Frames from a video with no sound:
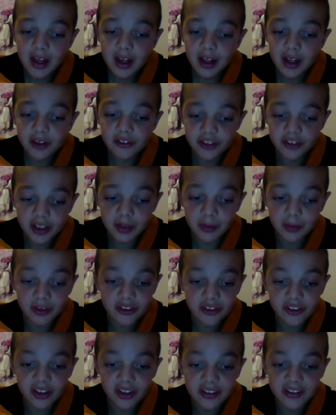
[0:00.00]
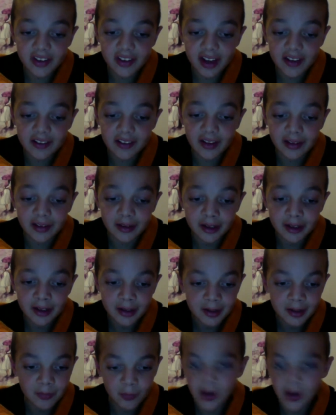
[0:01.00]
I'll see you on Saturday then
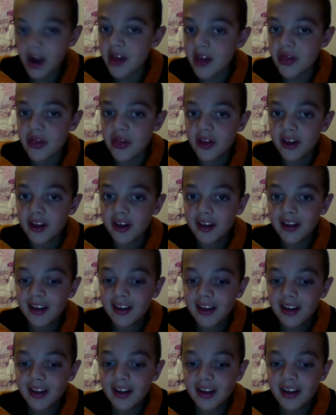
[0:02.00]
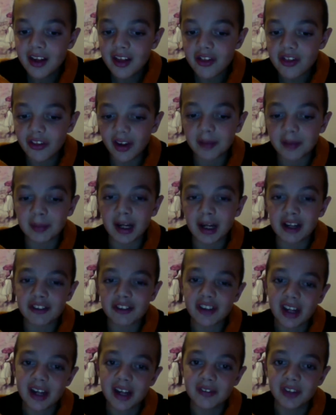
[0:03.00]
with that match
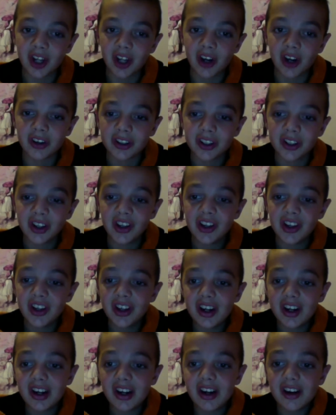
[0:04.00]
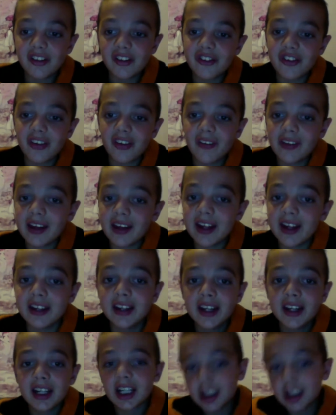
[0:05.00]
day vlog. Until then,
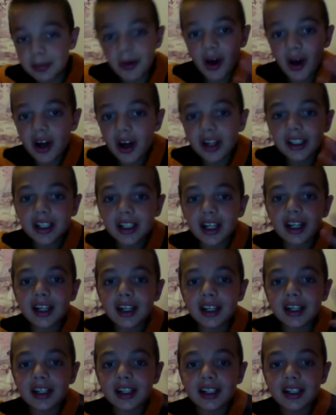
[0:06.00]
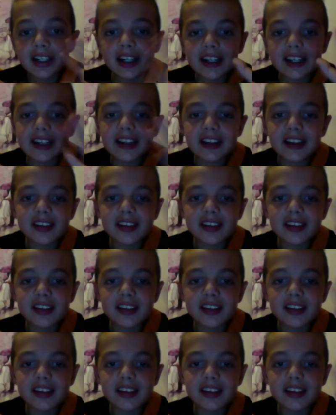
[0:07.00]
come on,